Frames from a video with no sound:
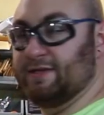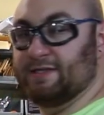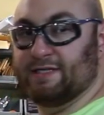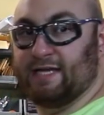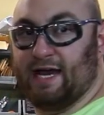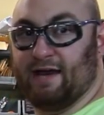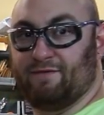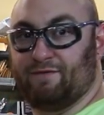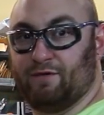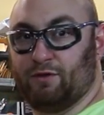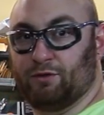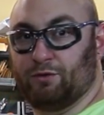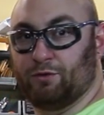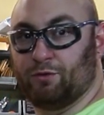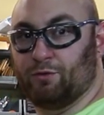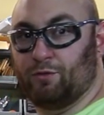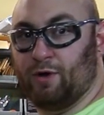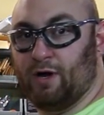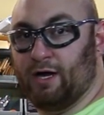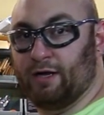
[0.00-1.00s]
this guy filled
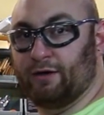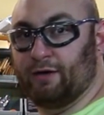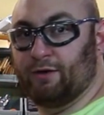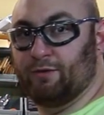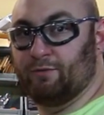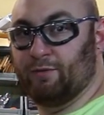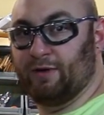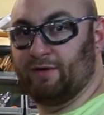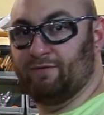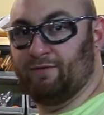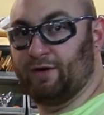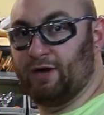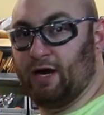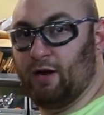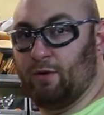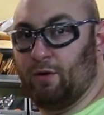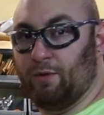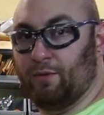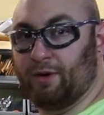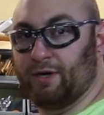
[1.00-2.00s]
with water and we can figure
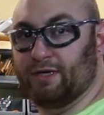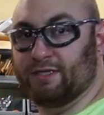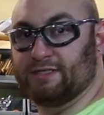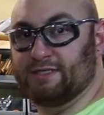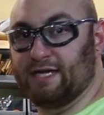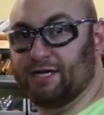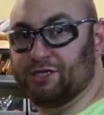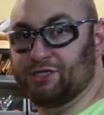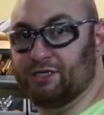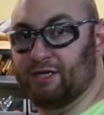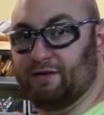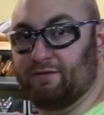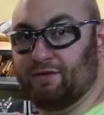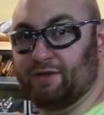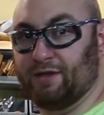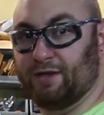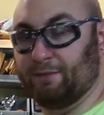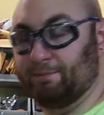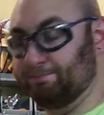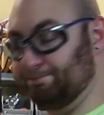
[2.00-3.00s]
out where we're going to section
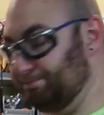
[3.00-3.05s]
everything.